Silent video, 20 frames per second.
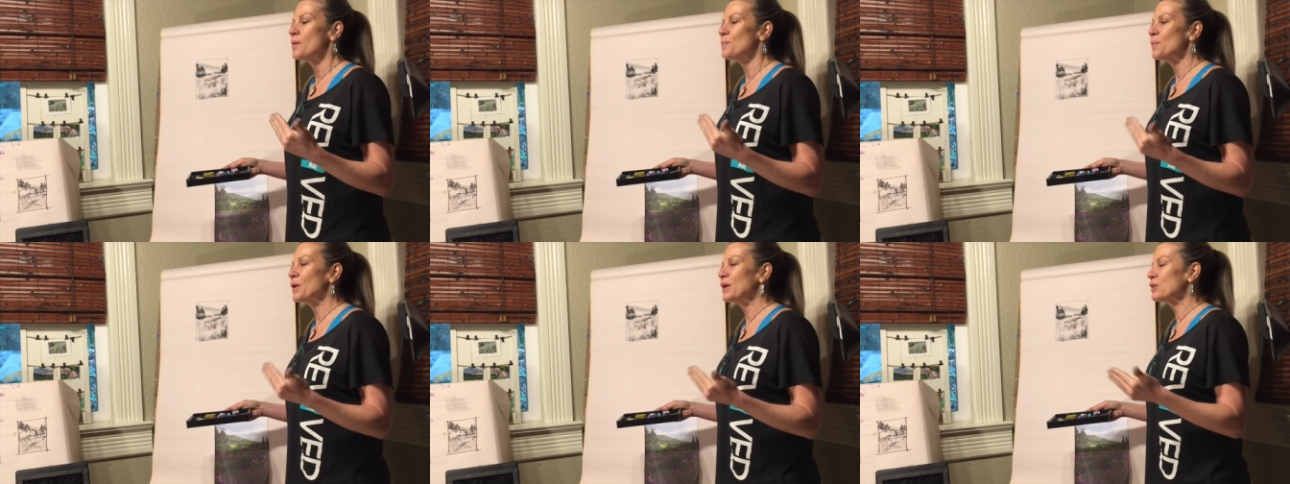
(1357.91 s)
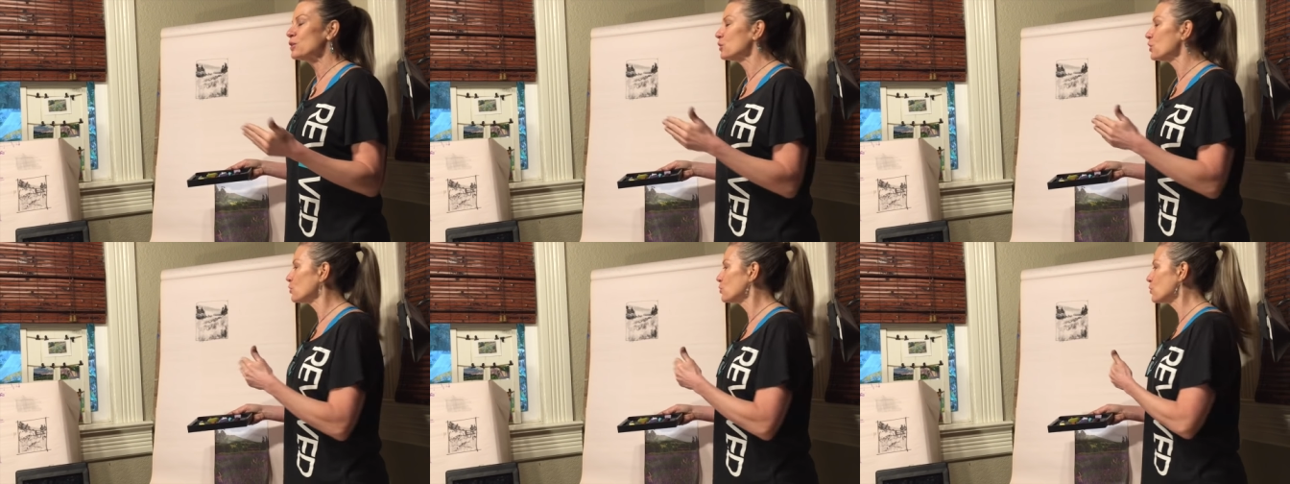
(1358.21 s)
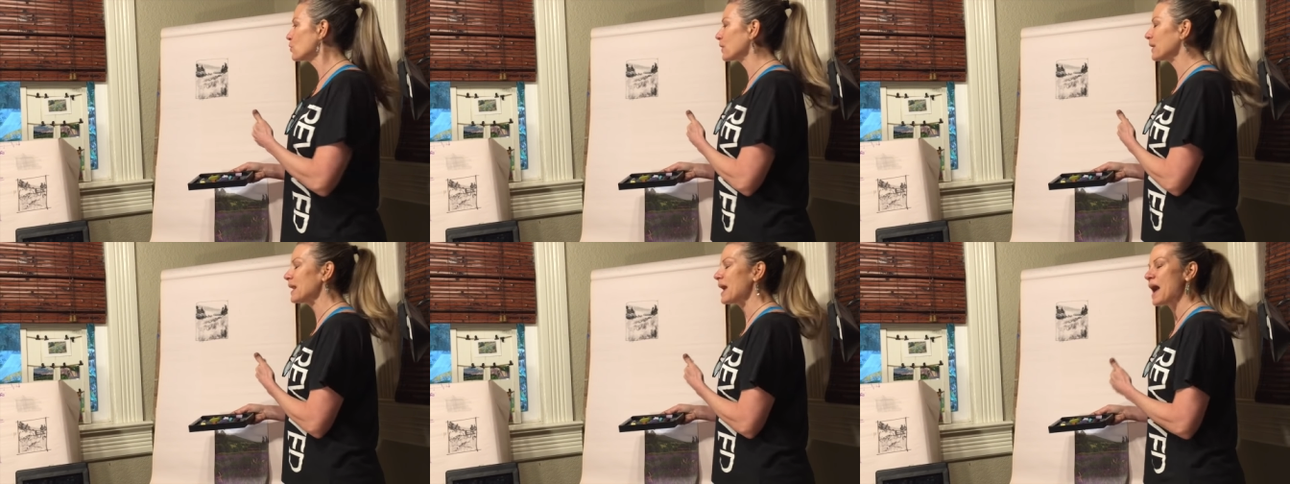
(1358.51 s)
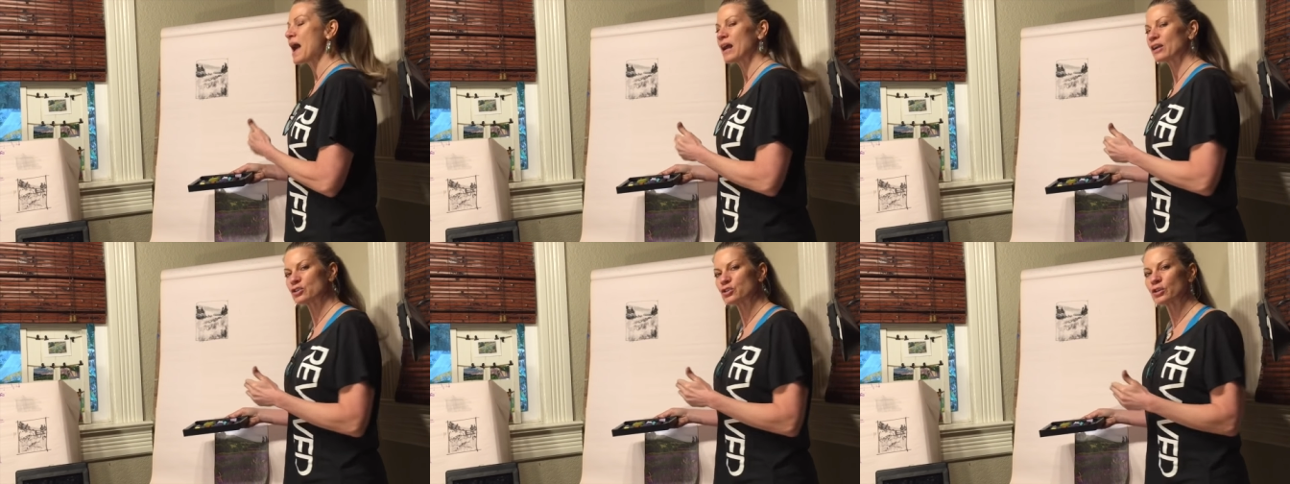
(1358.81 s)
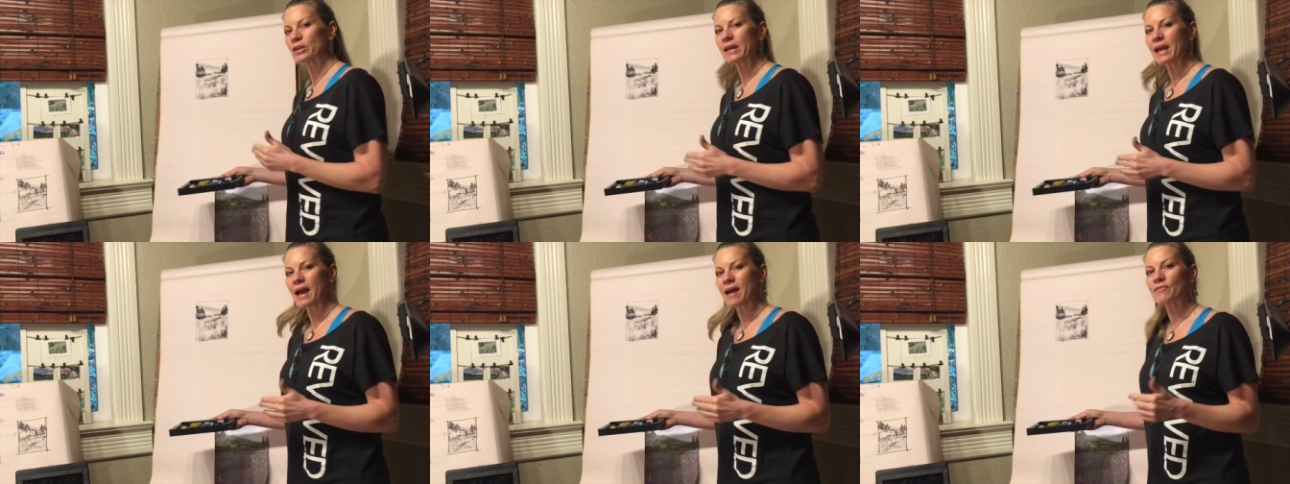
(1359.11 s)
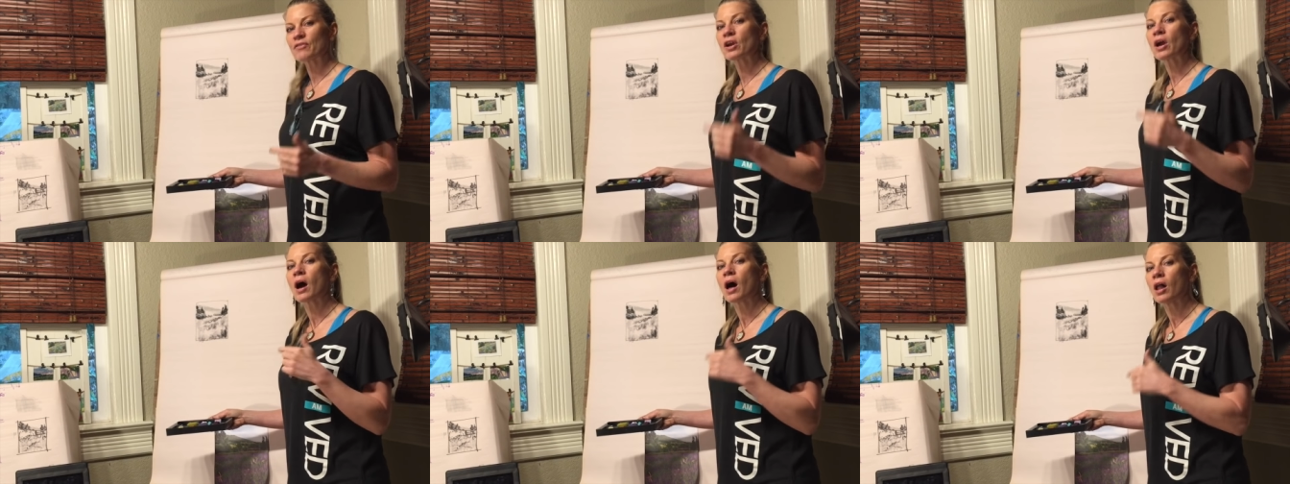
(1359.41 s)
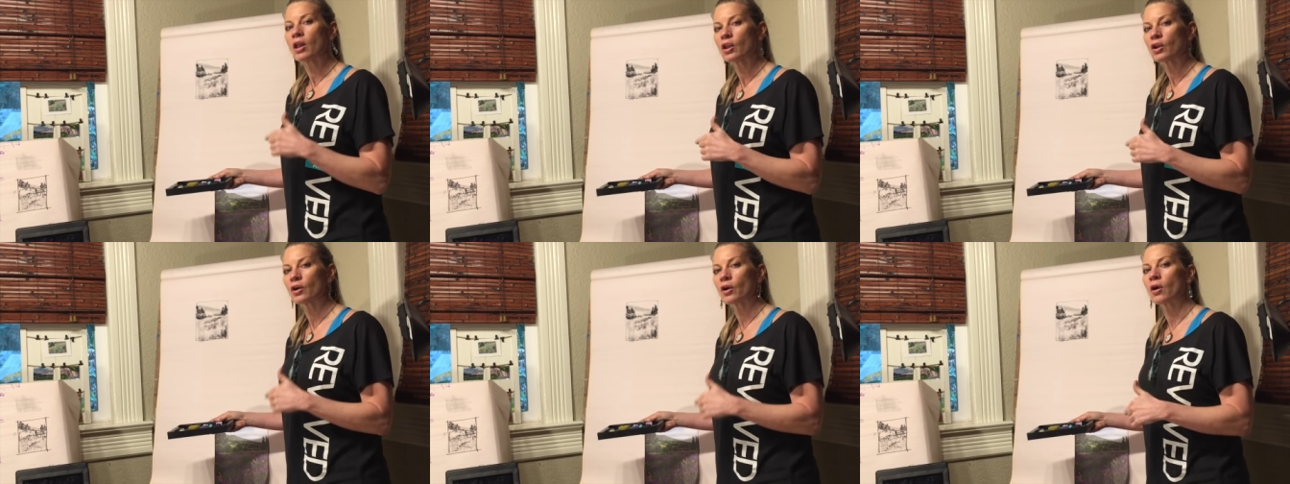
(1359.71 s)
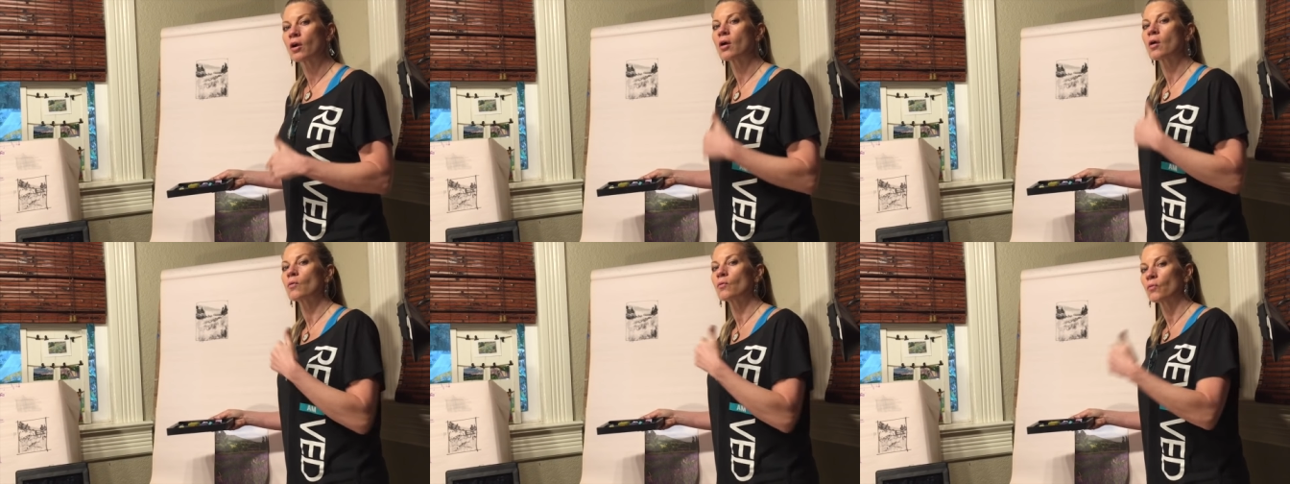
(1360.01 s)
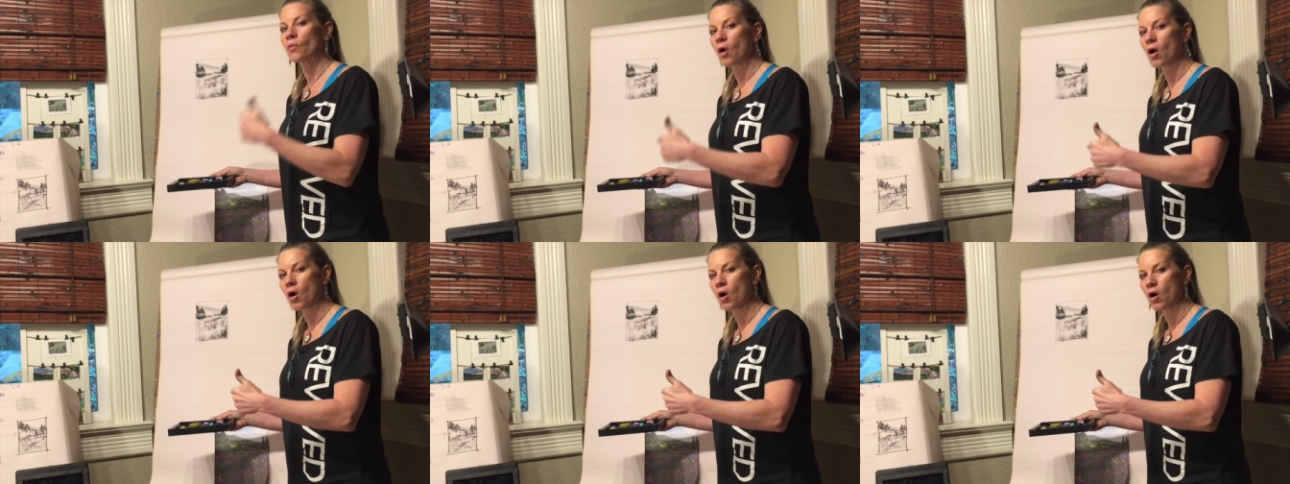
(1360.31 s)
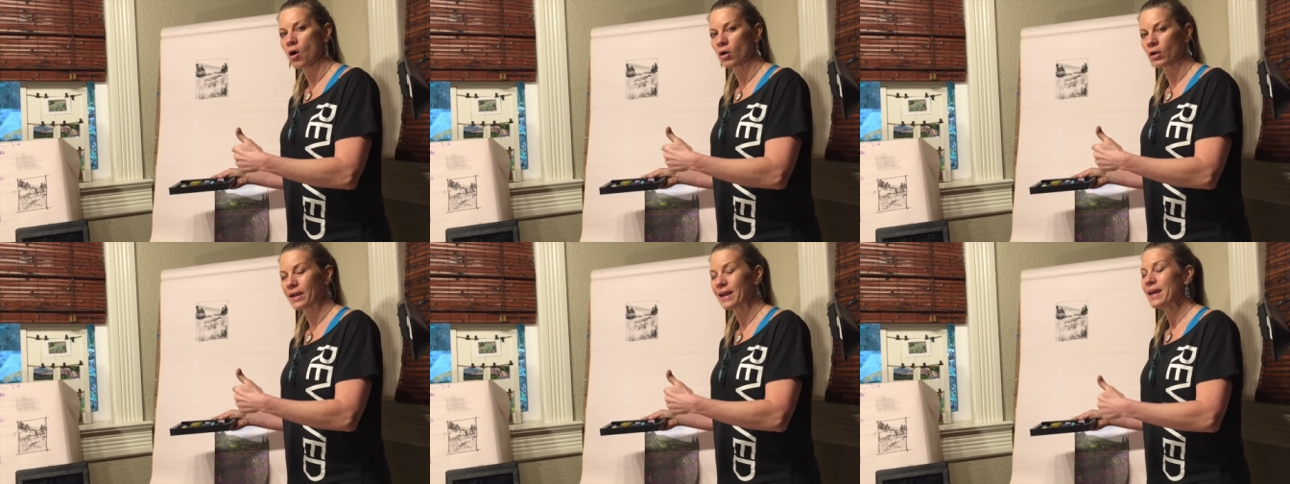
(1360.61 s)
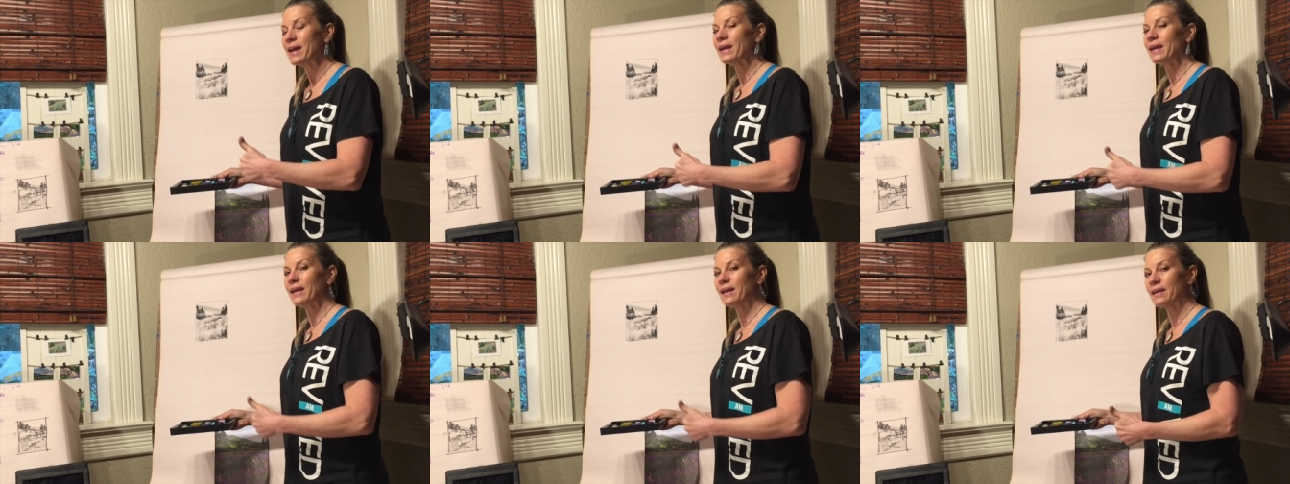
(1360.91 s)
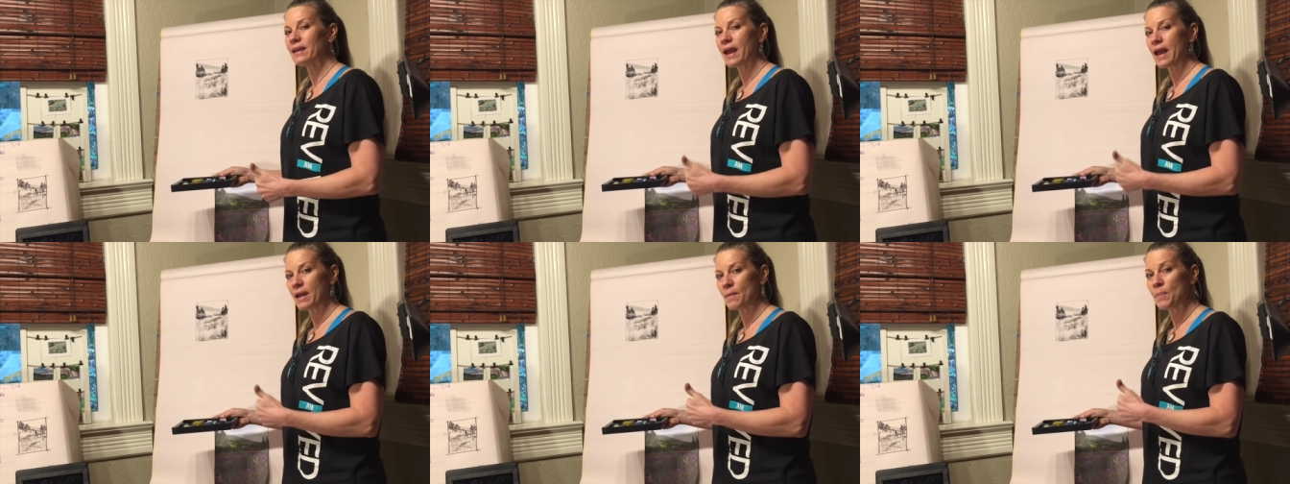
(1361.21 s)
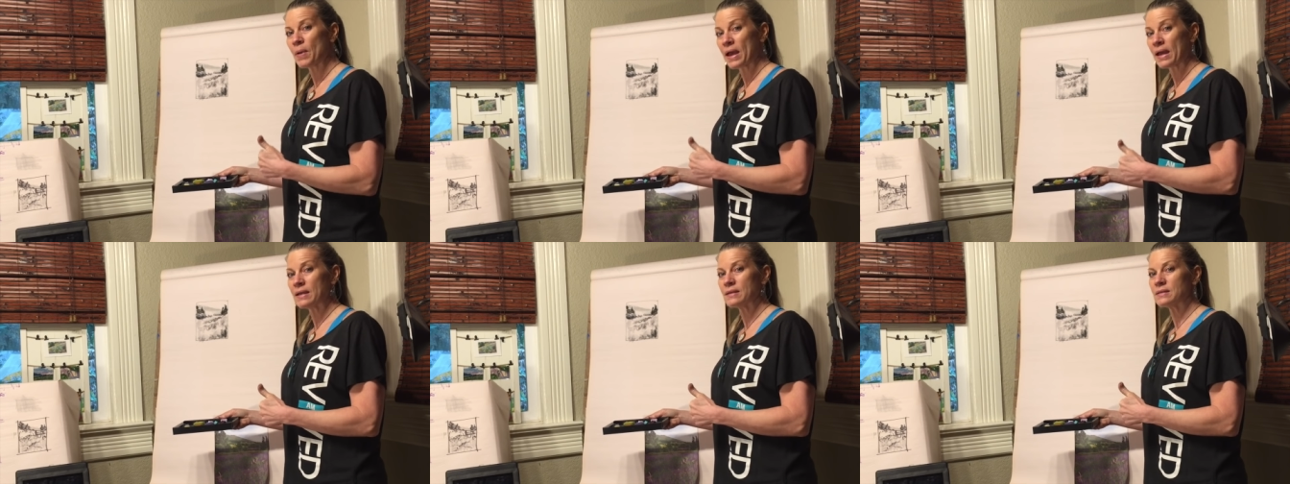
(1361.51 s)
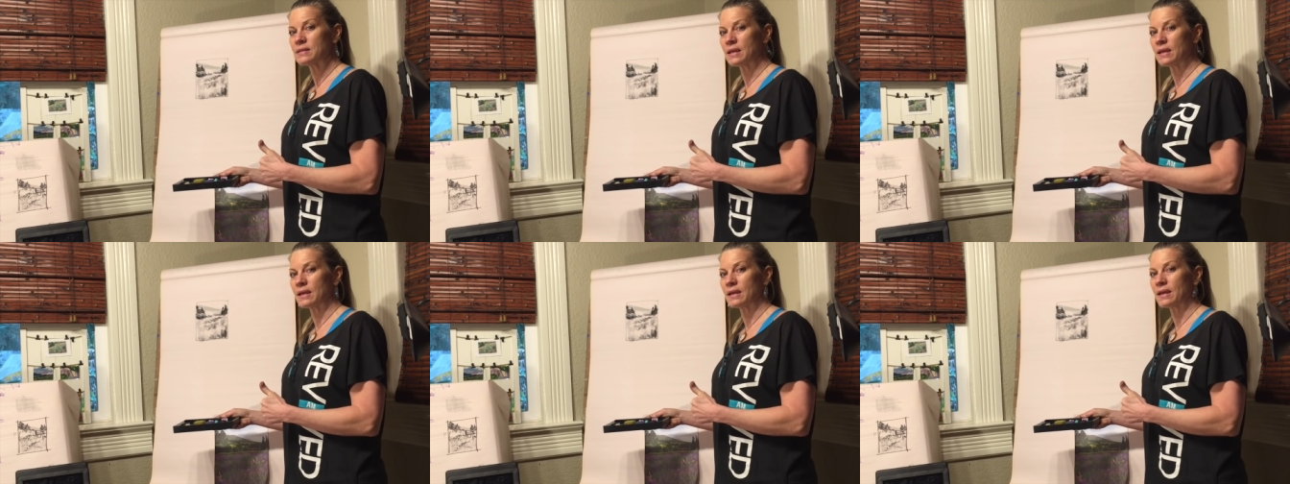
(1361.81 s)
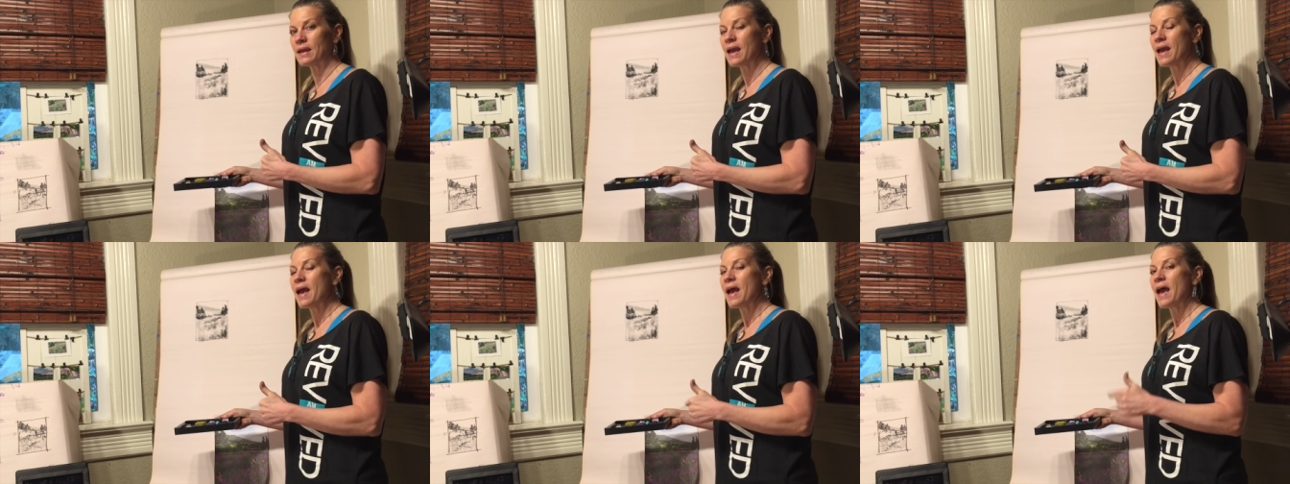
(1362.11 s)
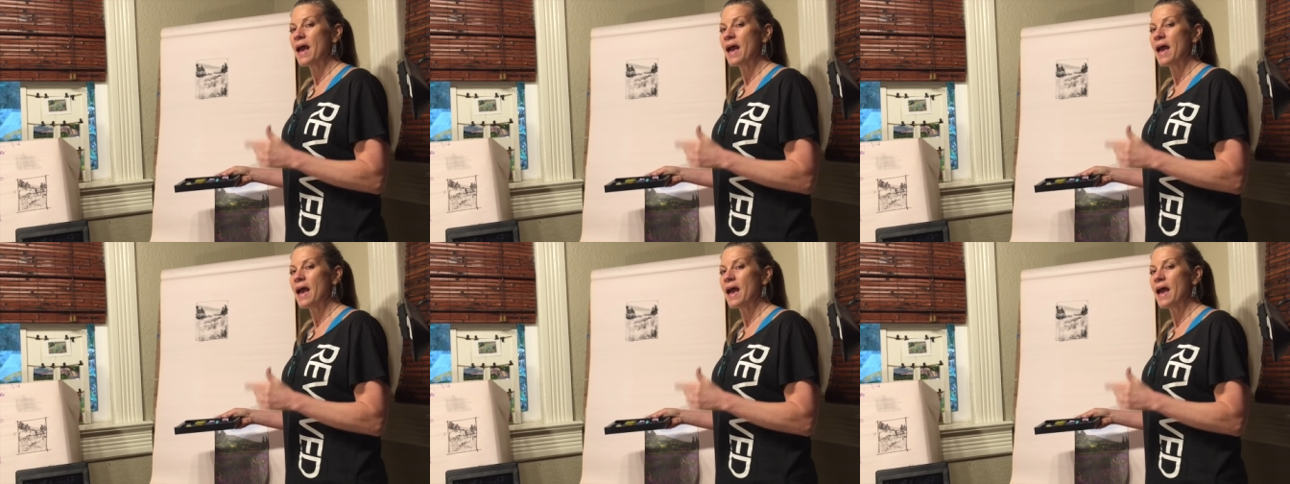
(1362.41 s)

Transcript: But you know, you can actually have color wrong in a painting